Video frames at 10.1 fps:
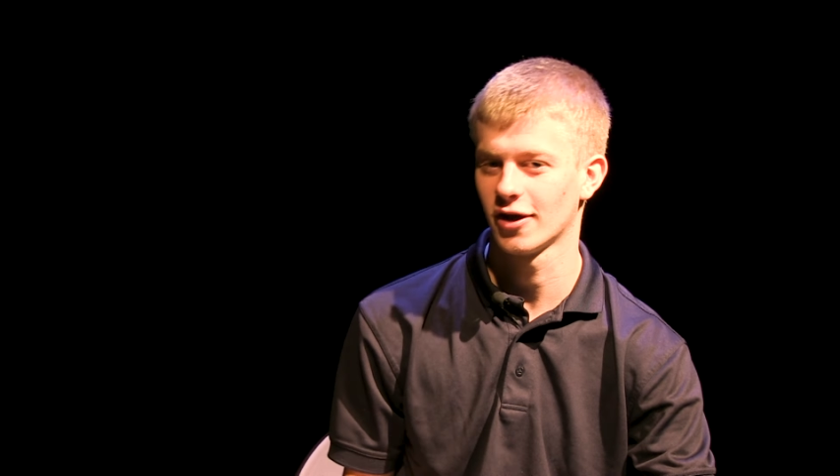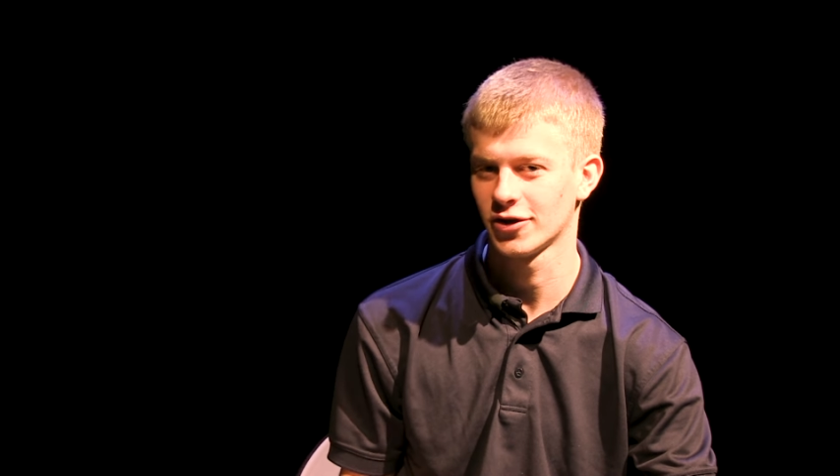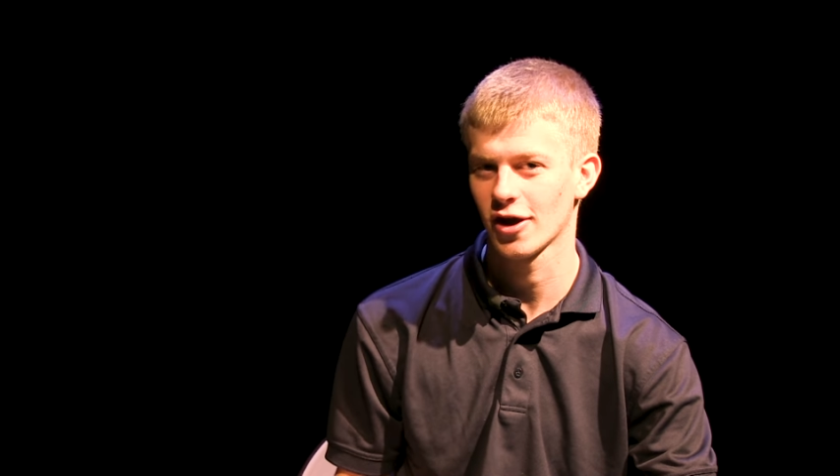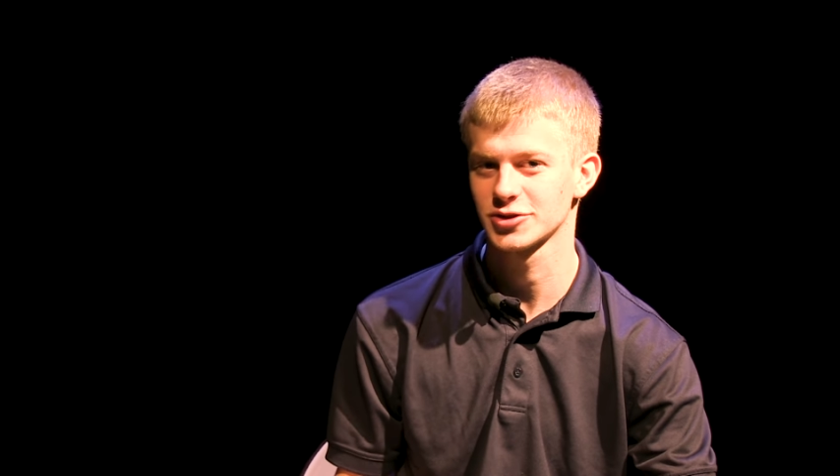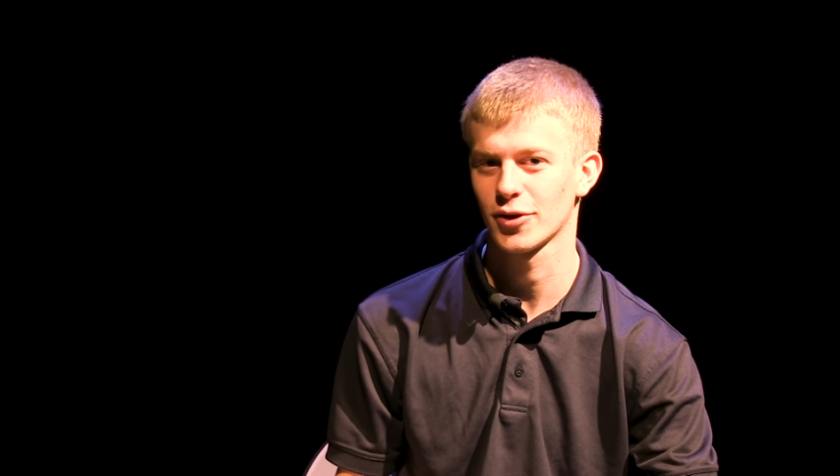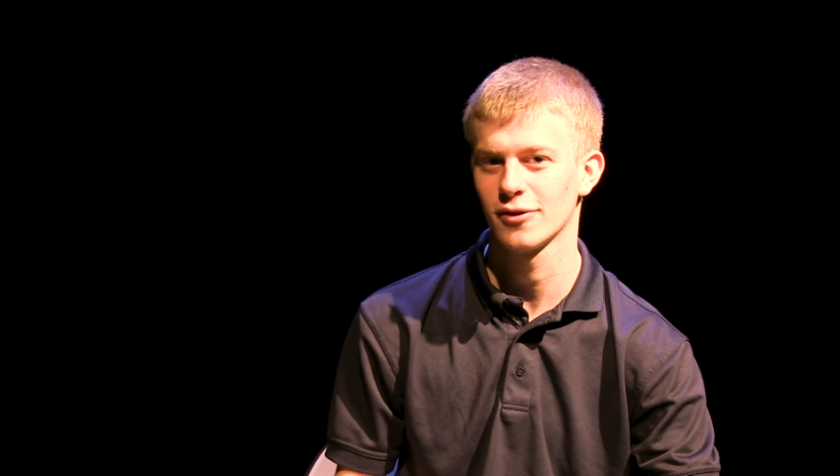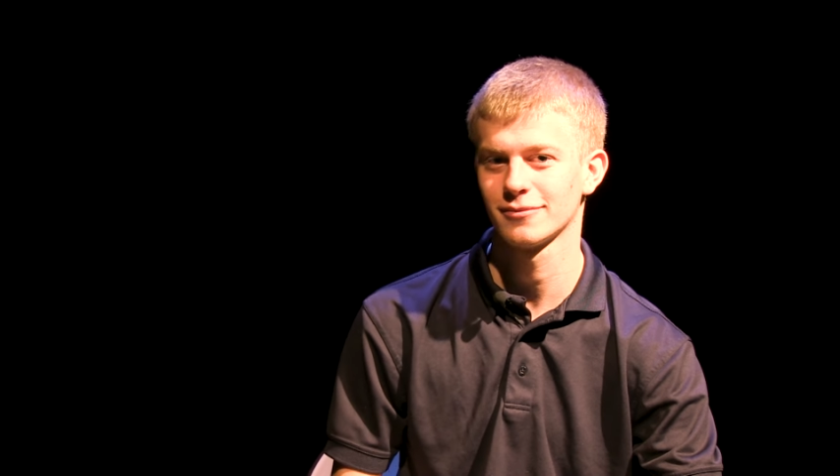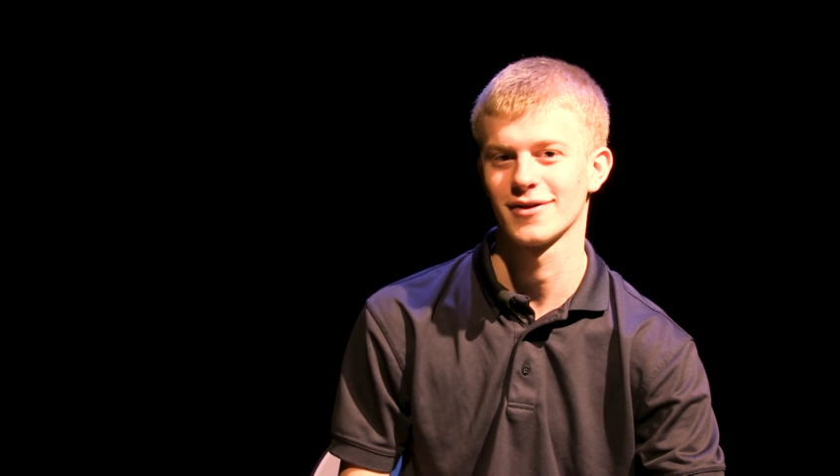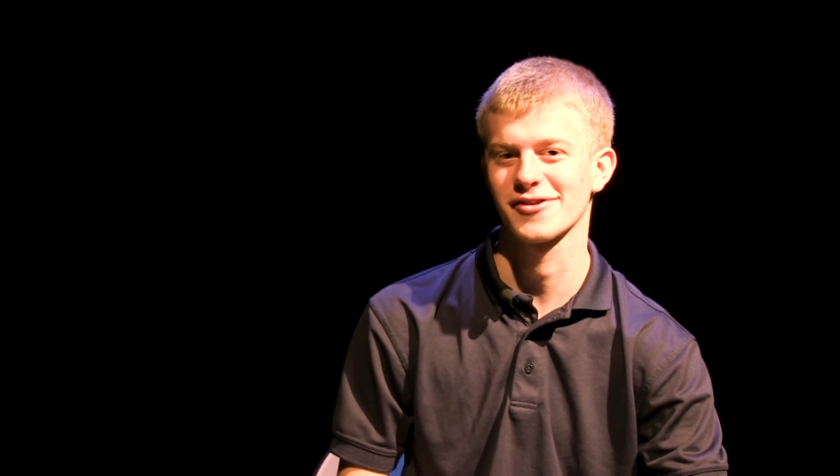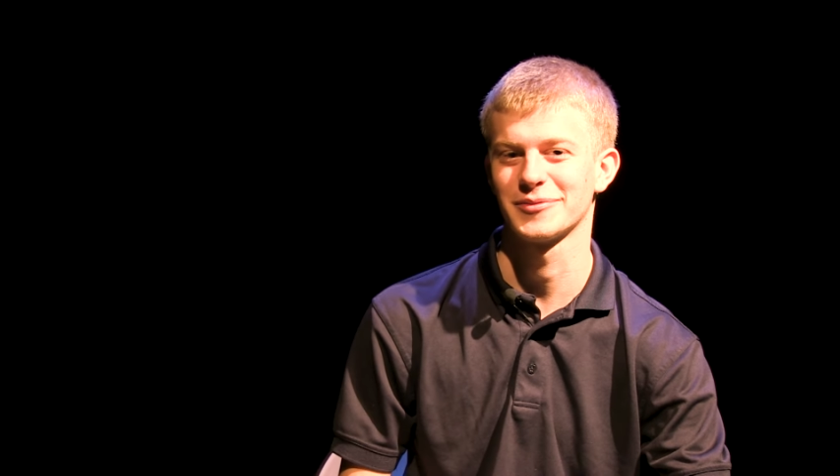a
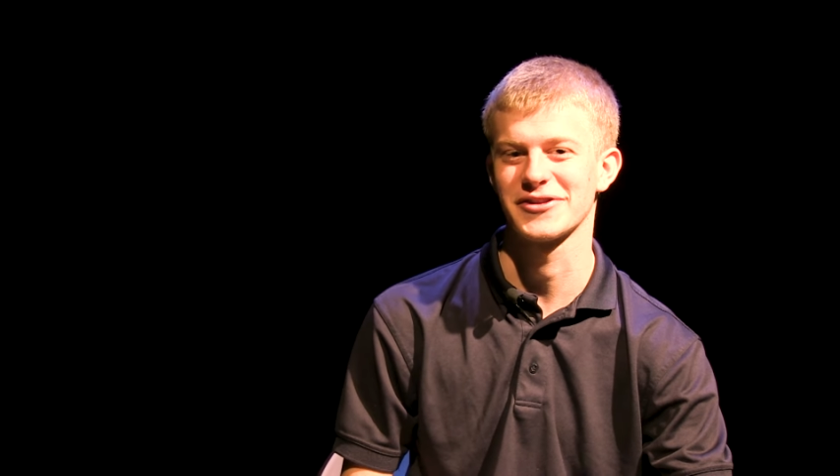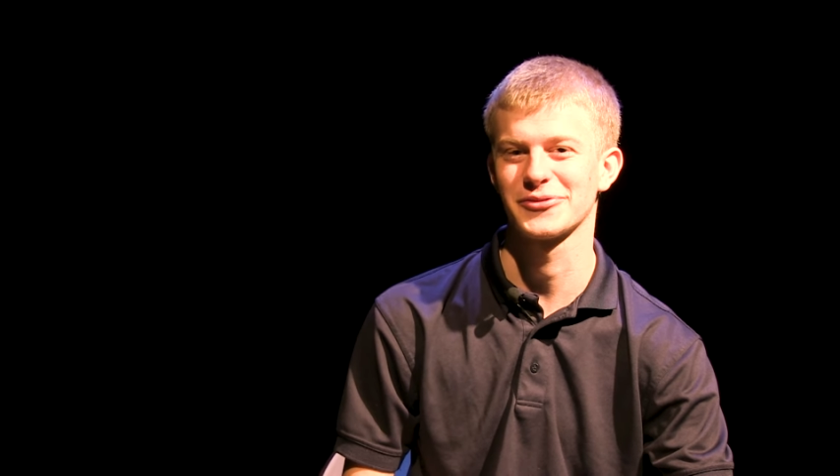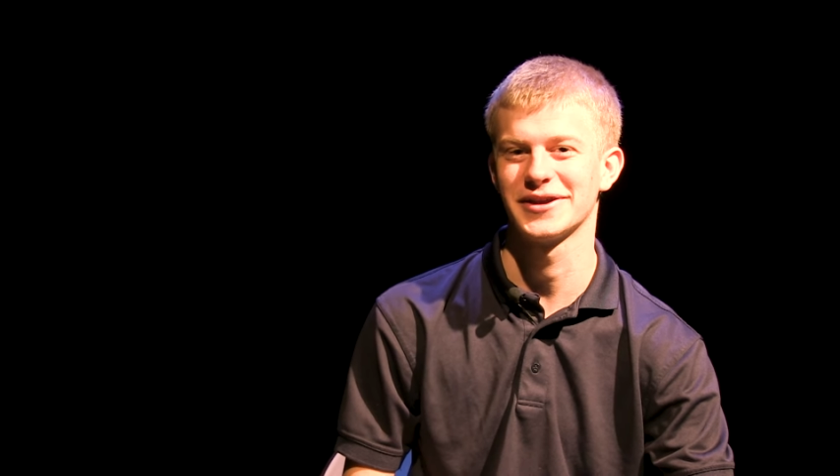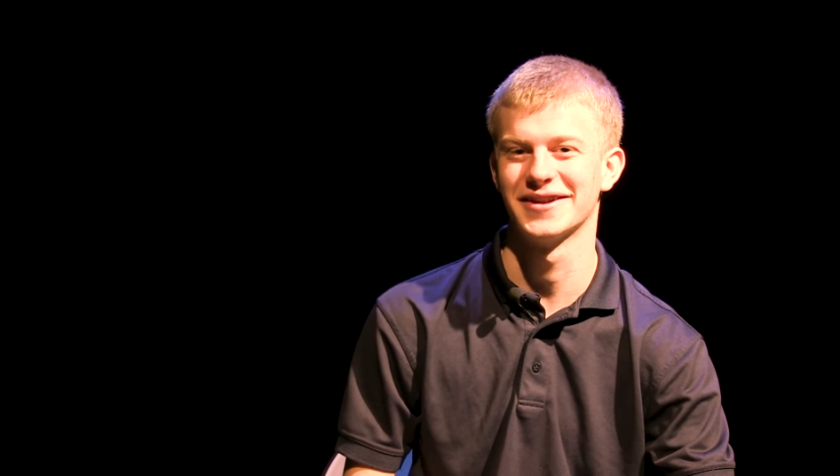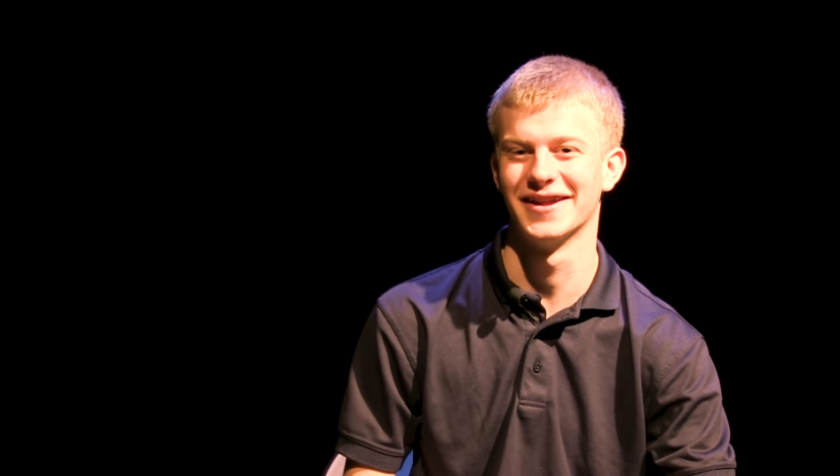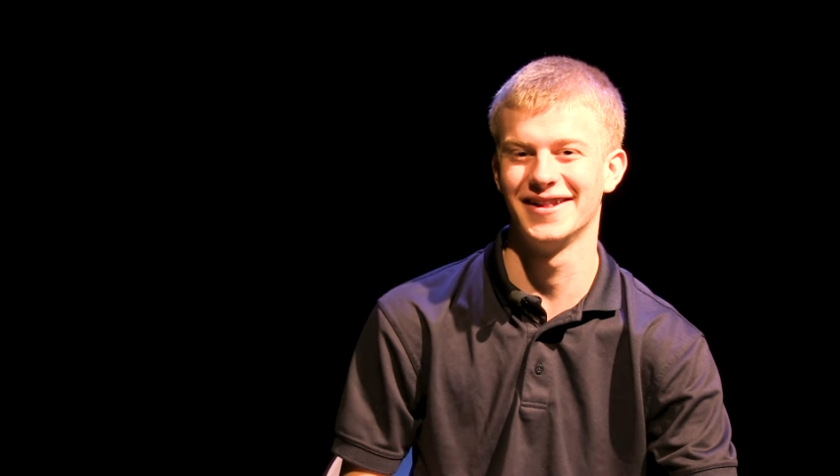dodgeball. It's gonna be sweet.